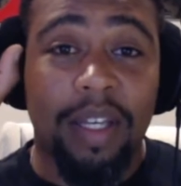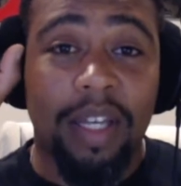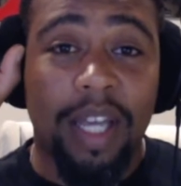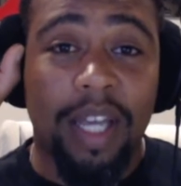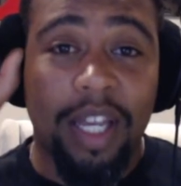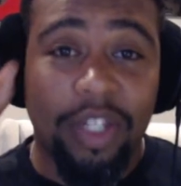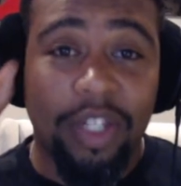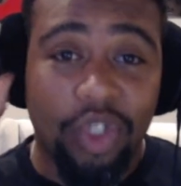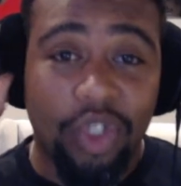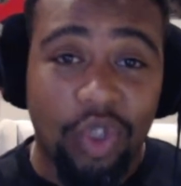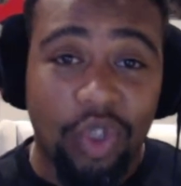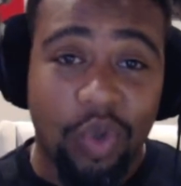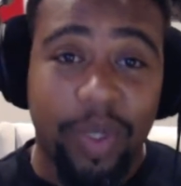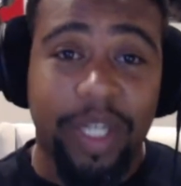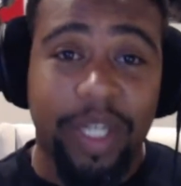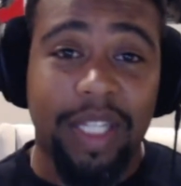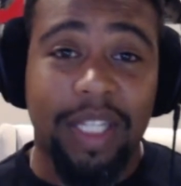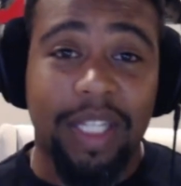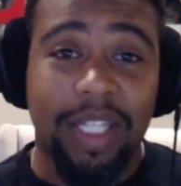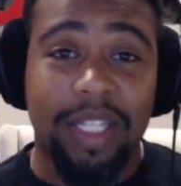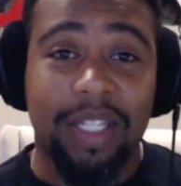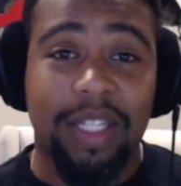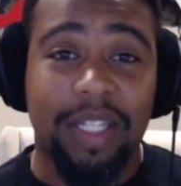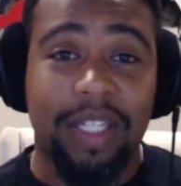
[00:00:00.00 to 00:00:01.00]
enjoying
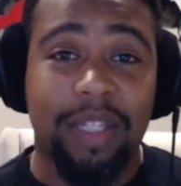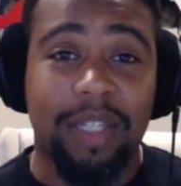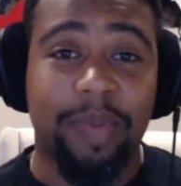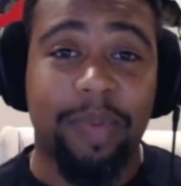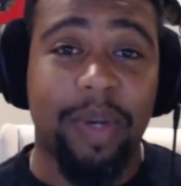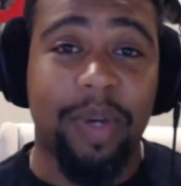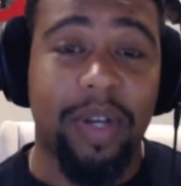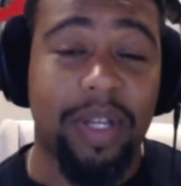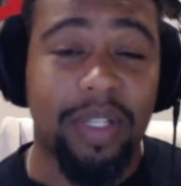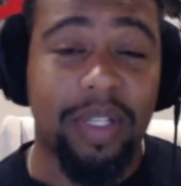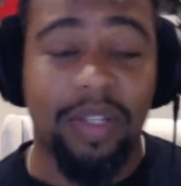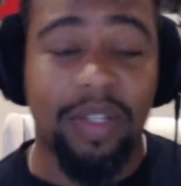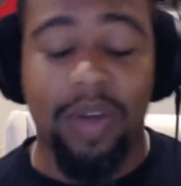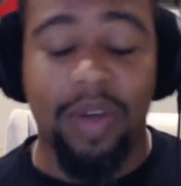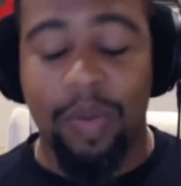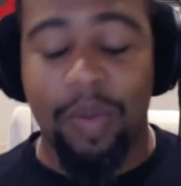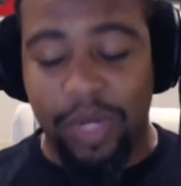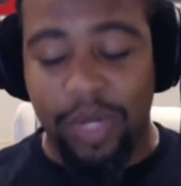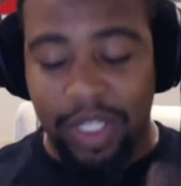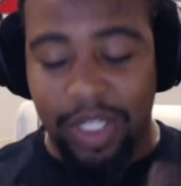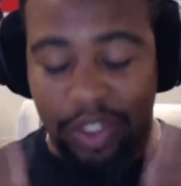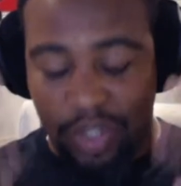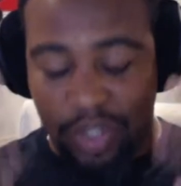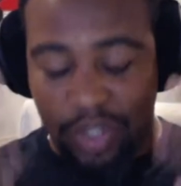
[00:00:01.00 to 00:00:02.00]
this experience. So I'm
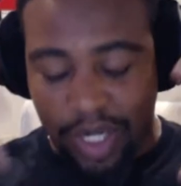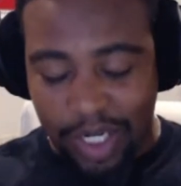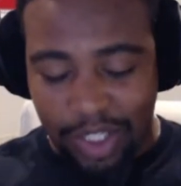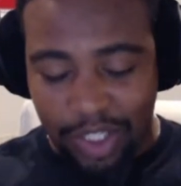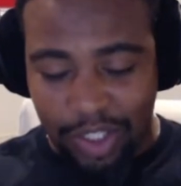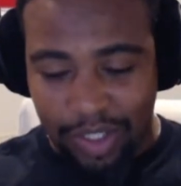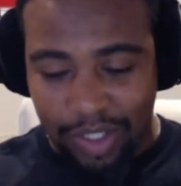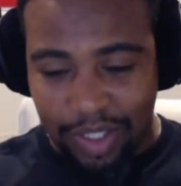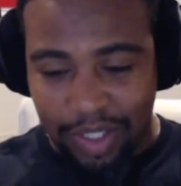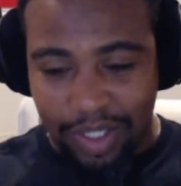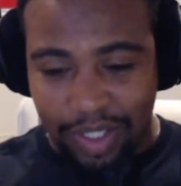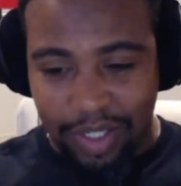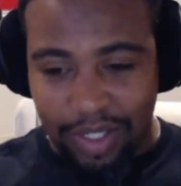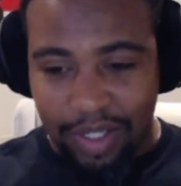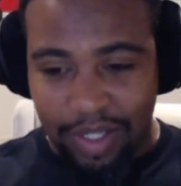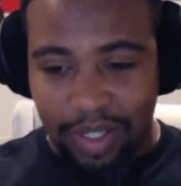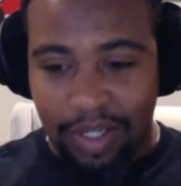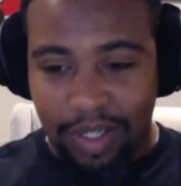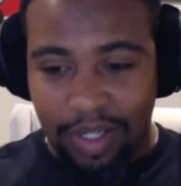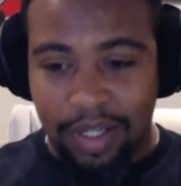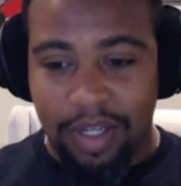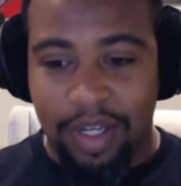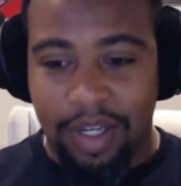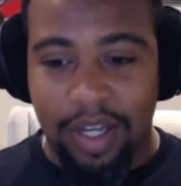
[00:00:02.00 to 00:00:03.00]
really trying to just
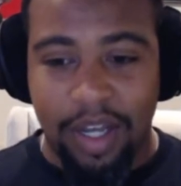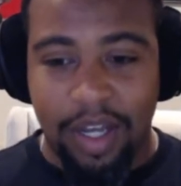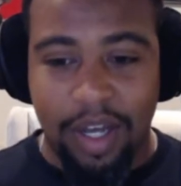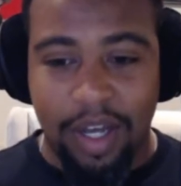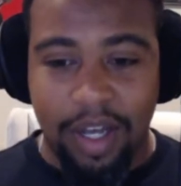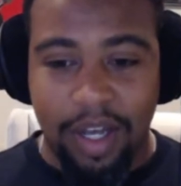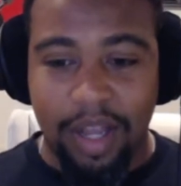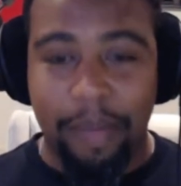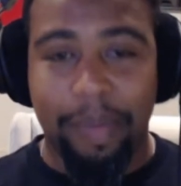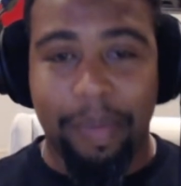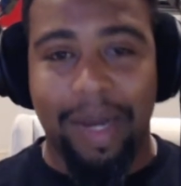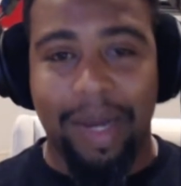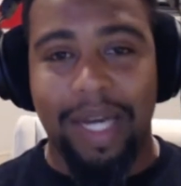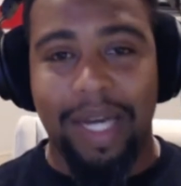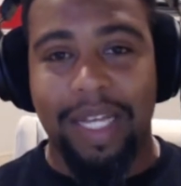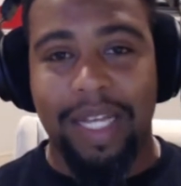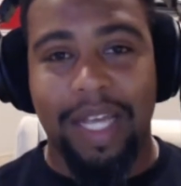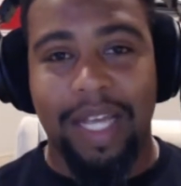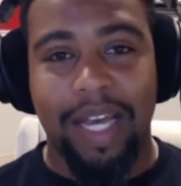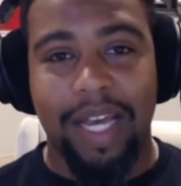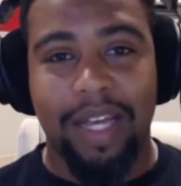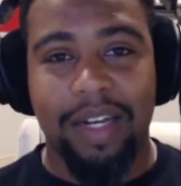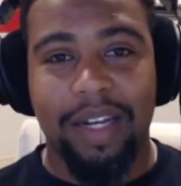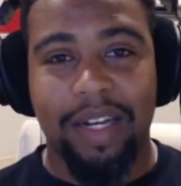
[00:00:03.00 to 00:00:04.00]
embody
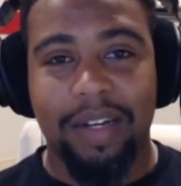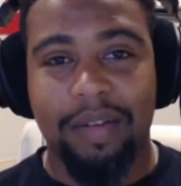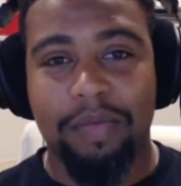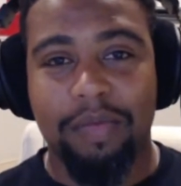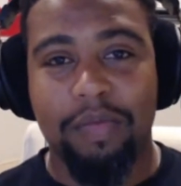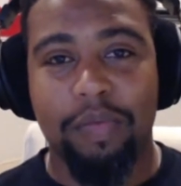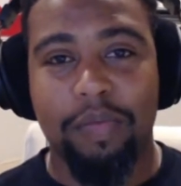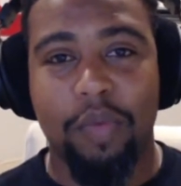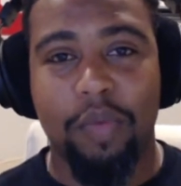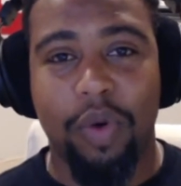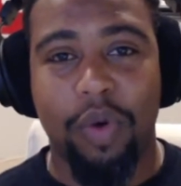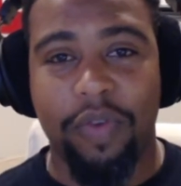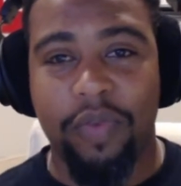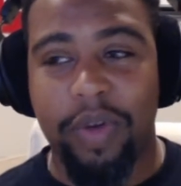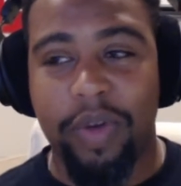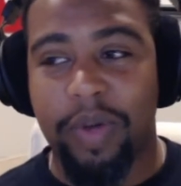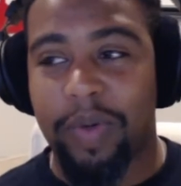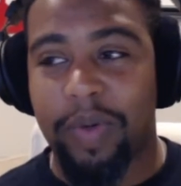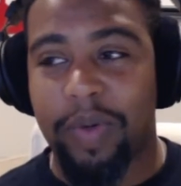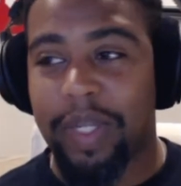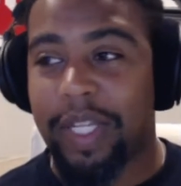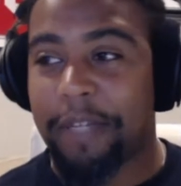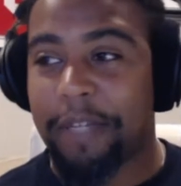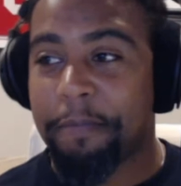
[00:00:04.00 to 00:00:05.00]
that more
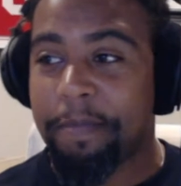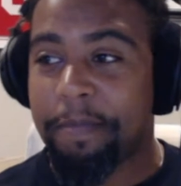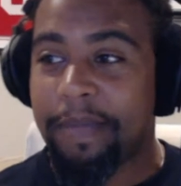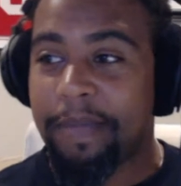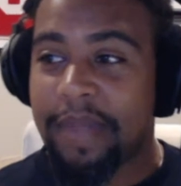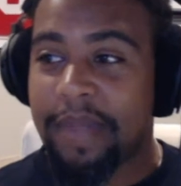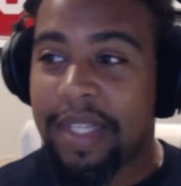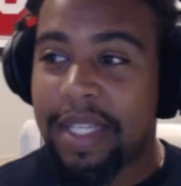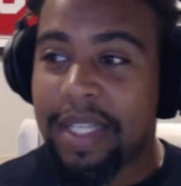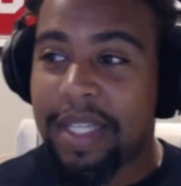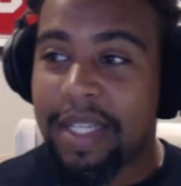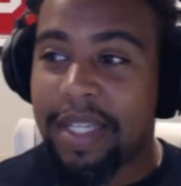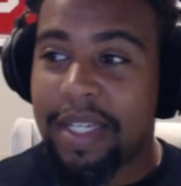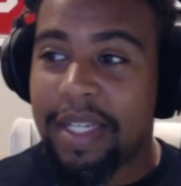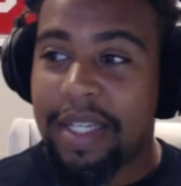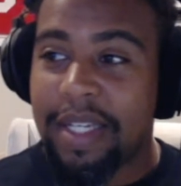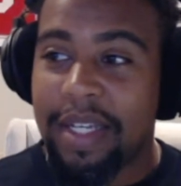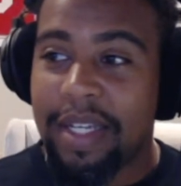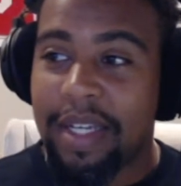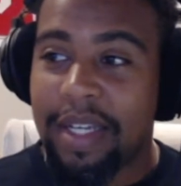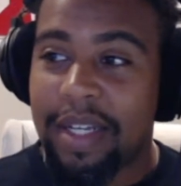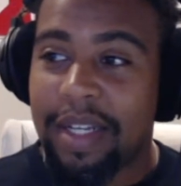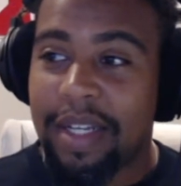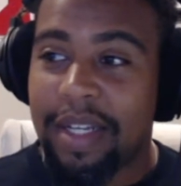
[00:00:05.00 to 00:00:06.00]
frequently.
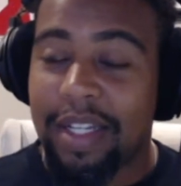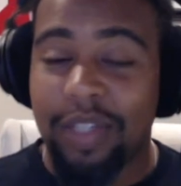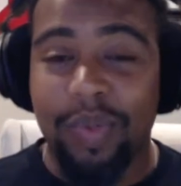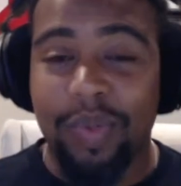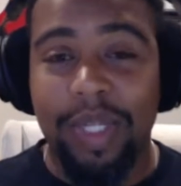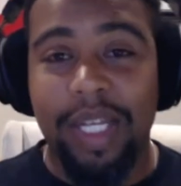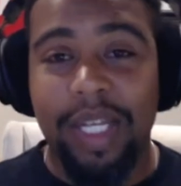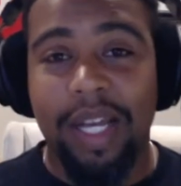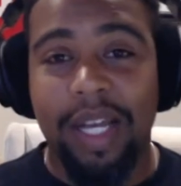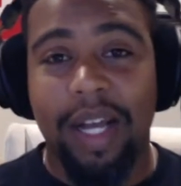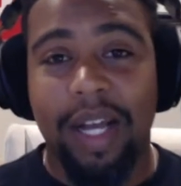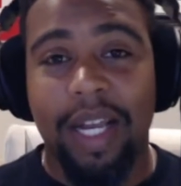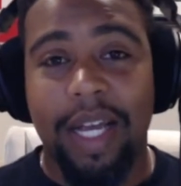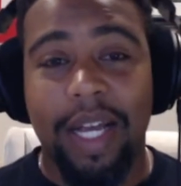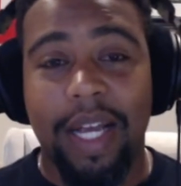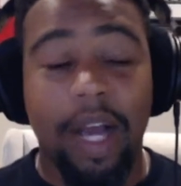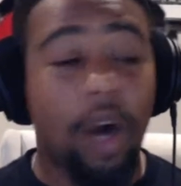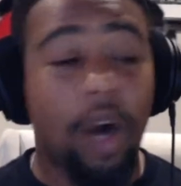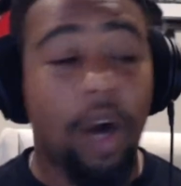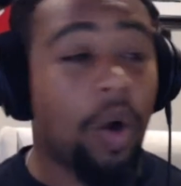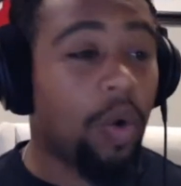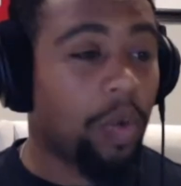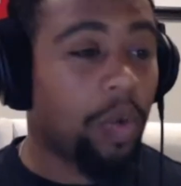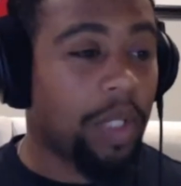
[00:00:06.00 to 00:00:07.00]
That's really all. Like,
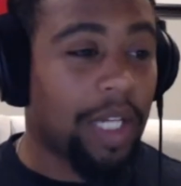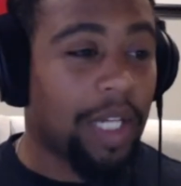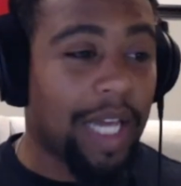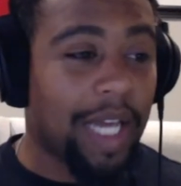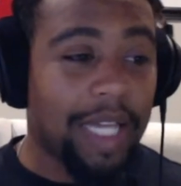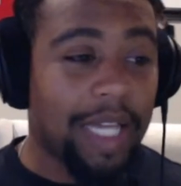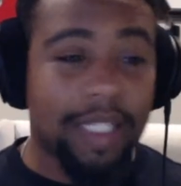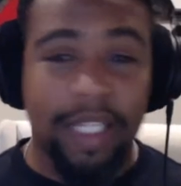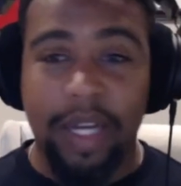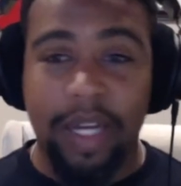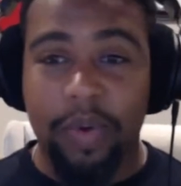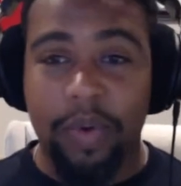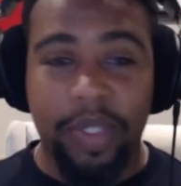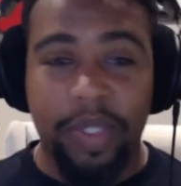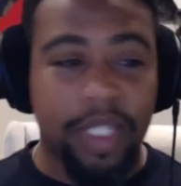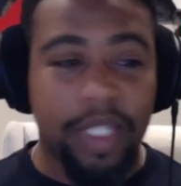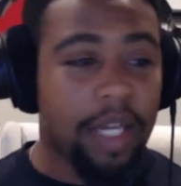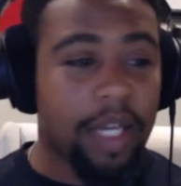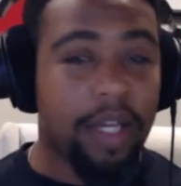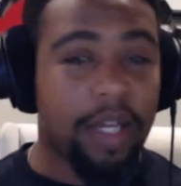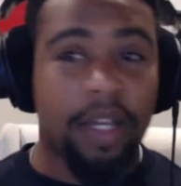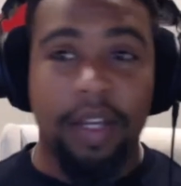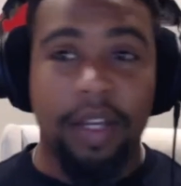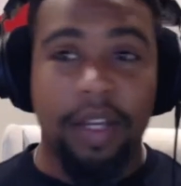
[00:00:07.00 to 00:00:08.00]
oh, the last thing I want to say,